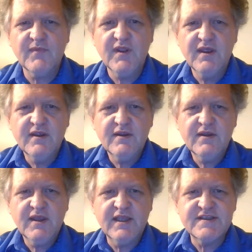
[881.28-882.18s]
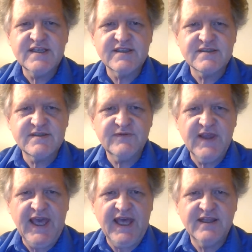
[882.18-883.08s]
And he says for
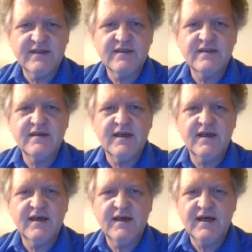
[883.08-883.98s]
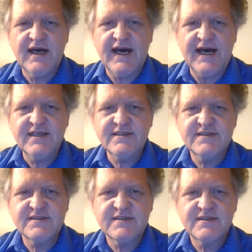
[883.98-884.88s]
that,
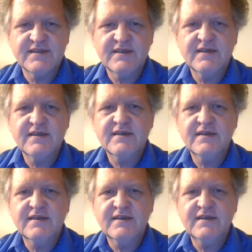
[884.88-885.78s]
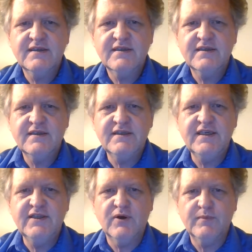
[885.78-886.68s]
as,
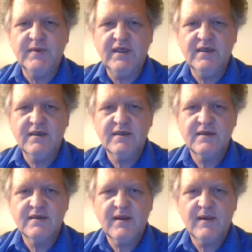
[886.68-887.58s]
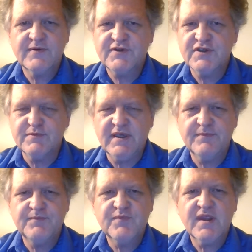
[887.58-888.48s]
ye know me. Excuse me.
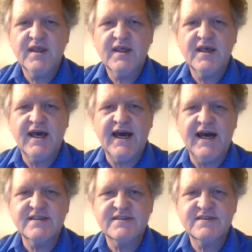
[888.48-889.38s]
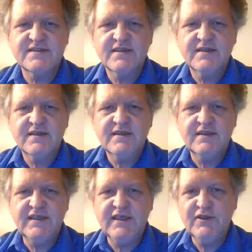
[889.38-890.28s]
As,
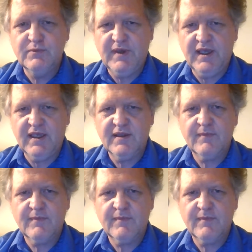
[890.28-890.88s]
ye knew me.